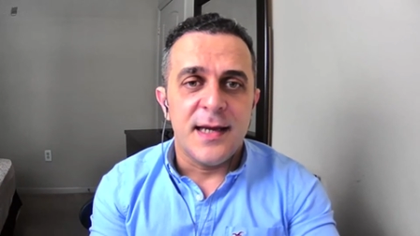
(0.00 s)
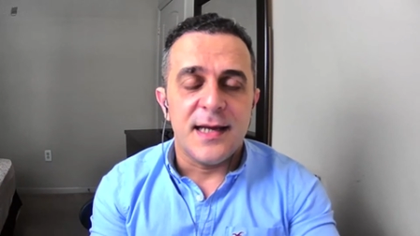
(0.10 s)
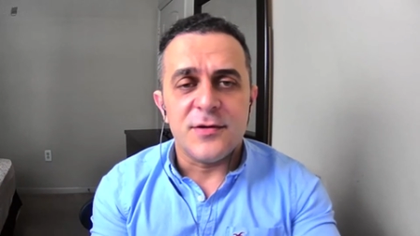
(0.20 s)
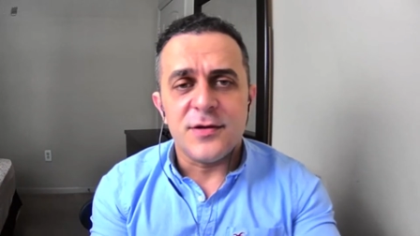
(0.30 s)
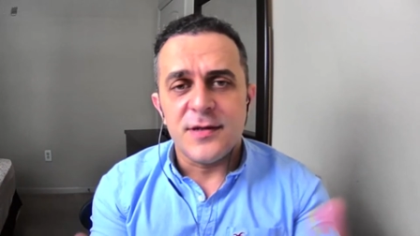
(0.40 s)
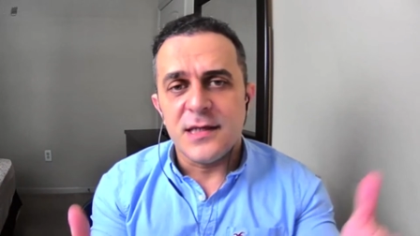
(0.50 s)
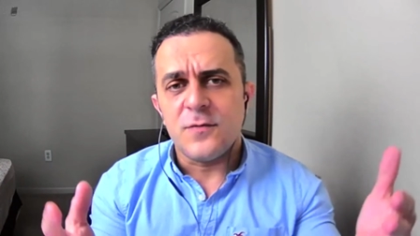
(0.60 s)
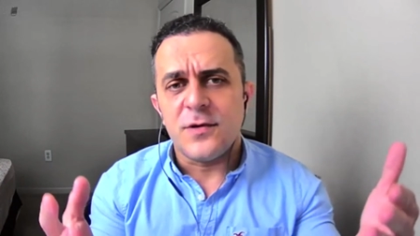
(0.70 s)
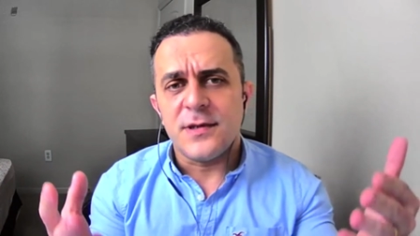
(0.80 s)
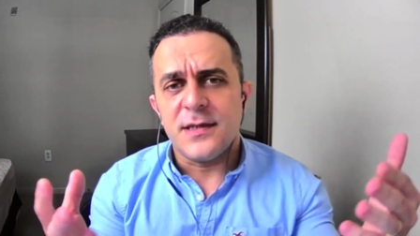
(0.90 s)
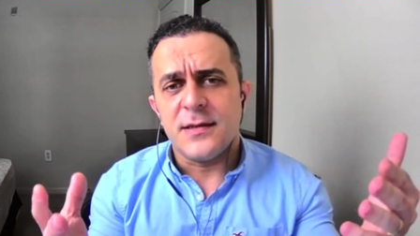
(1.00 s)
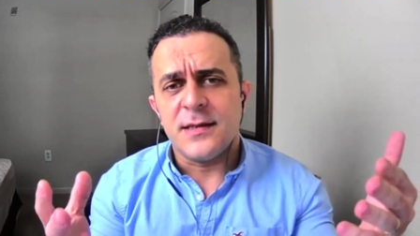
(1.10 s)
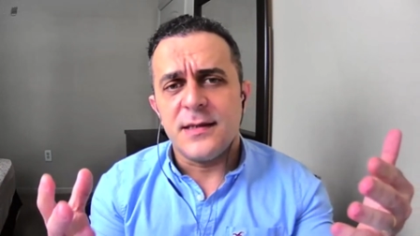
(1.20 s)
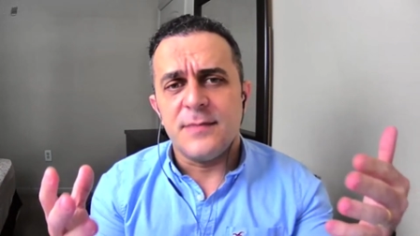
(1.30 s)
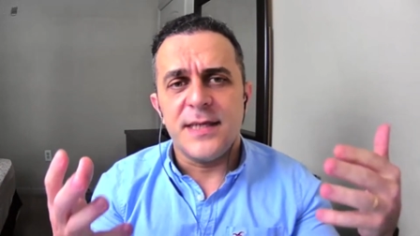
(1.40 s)
And also this was
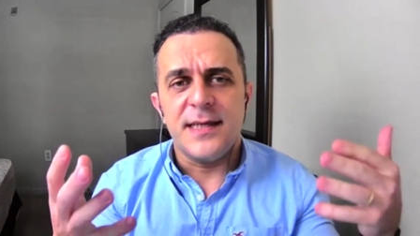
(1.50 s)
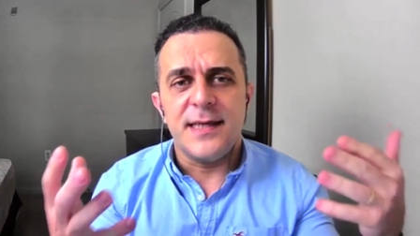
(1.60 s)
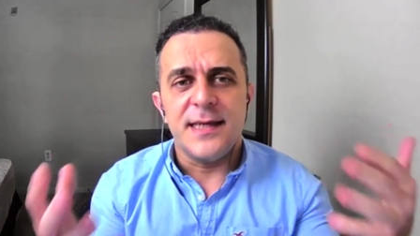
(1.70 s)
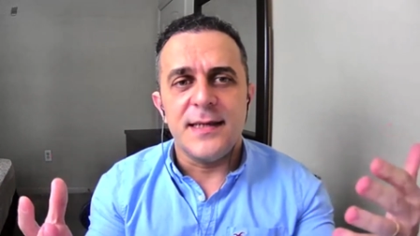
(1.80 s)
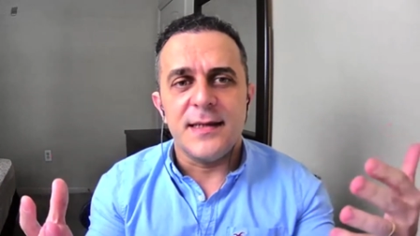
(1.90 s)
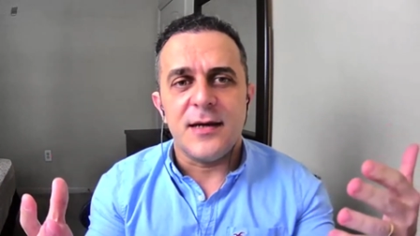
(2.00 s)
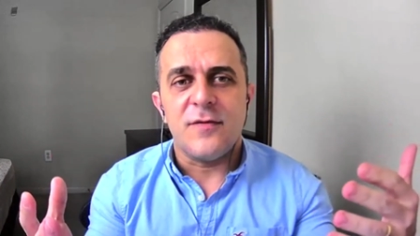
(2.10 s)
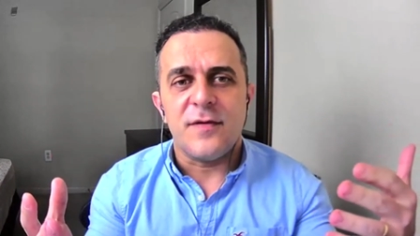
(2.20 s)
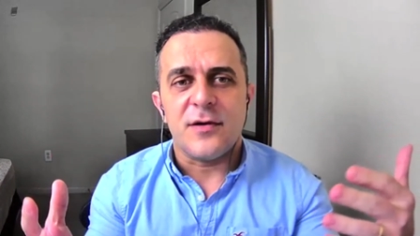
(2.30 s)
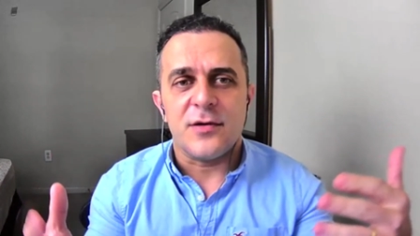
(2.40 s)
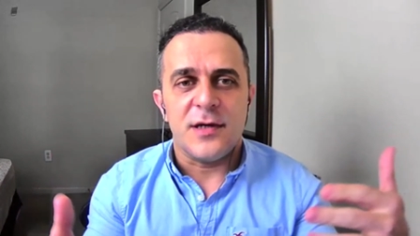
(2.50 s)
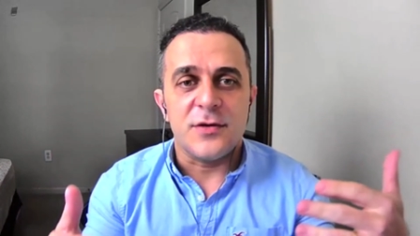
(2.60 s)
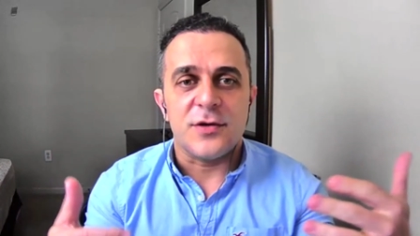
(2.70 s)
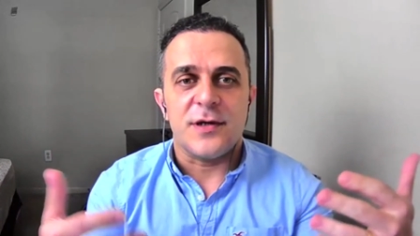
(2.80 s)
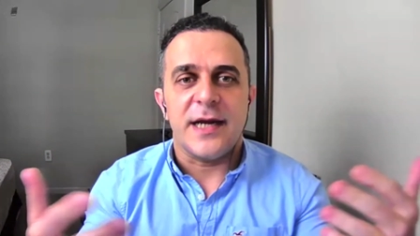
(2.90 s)
just the beginning of our
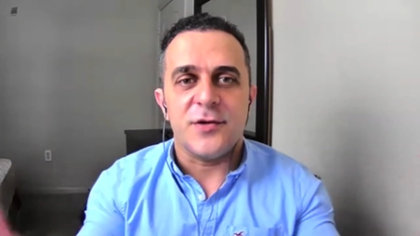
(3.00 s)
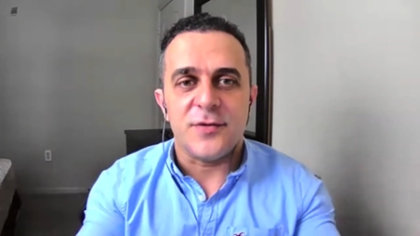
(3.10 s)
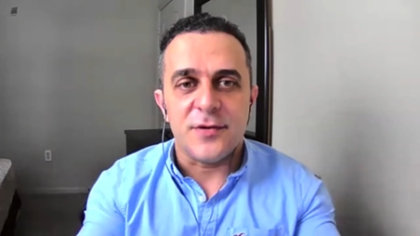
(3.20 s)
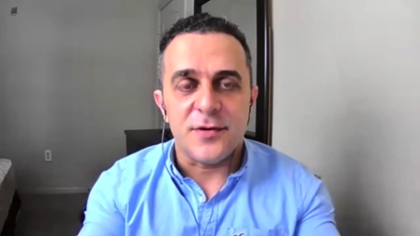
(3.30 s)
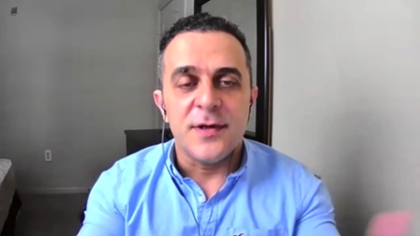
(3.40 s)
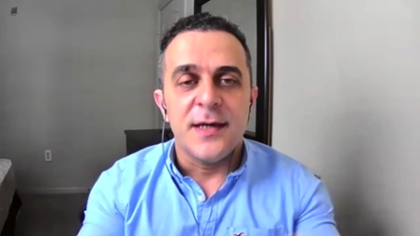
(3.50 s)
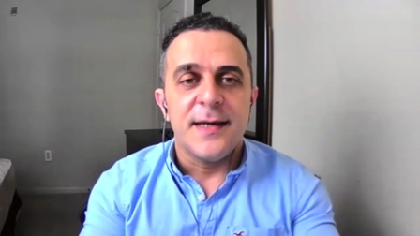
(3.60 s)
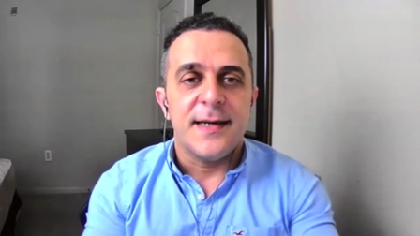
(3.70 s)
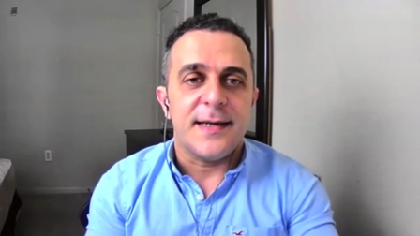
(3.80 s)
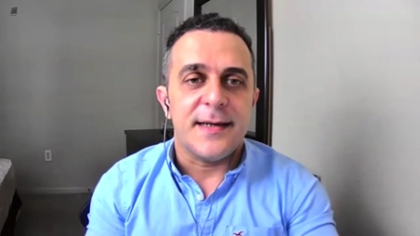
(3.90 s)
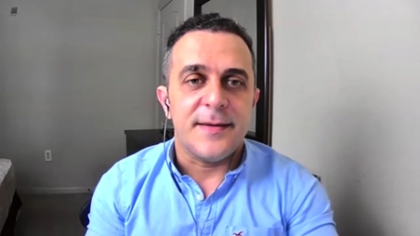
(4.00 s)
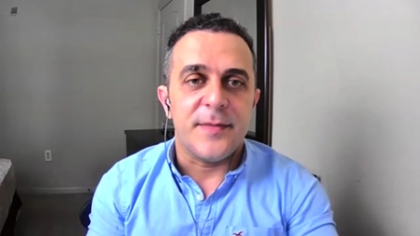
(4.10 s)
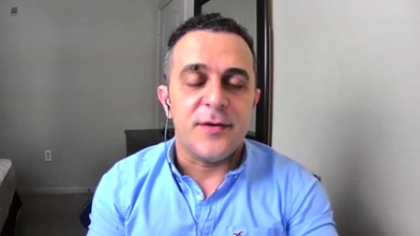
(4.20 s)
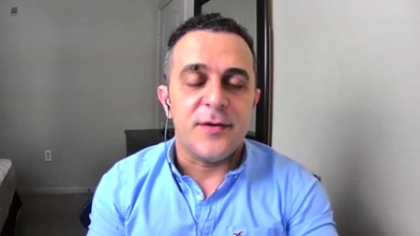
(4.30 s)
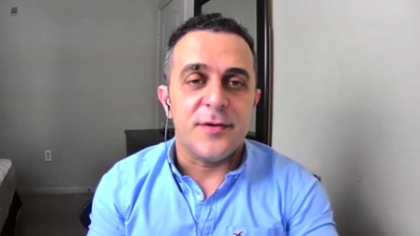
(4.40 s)
international,
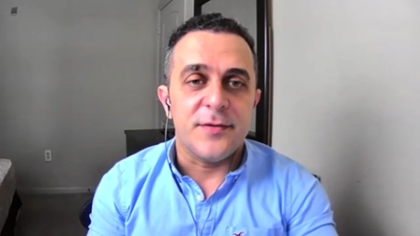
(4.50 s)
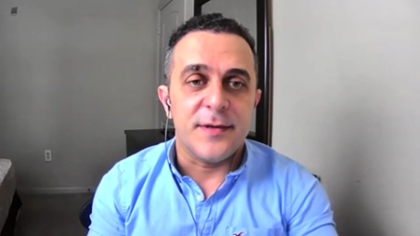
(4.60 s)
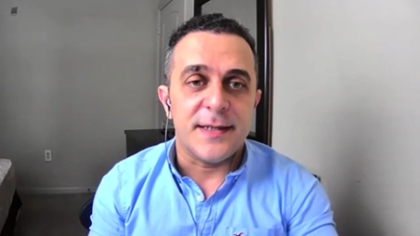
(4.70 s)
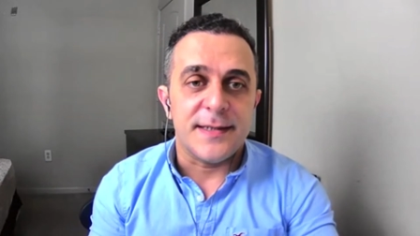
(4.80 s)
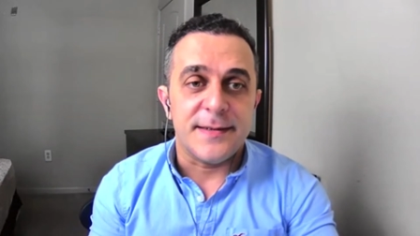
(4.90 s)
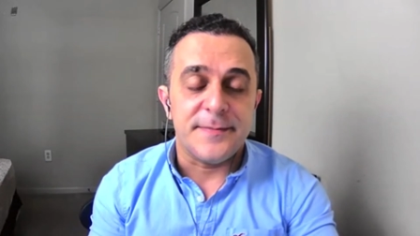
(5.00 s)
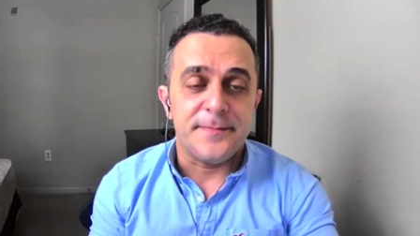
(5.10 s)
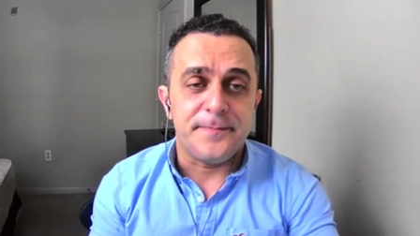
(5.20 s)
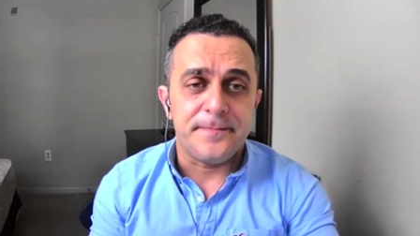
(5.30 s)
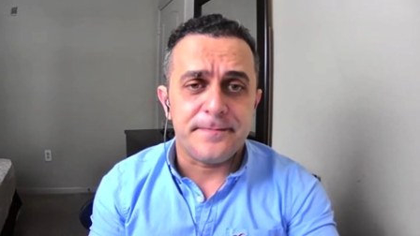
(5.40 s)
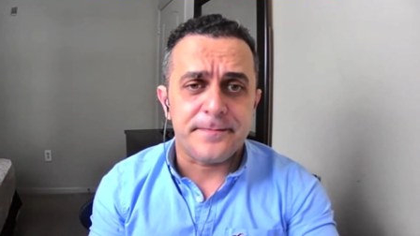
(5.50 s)
um, you know, um,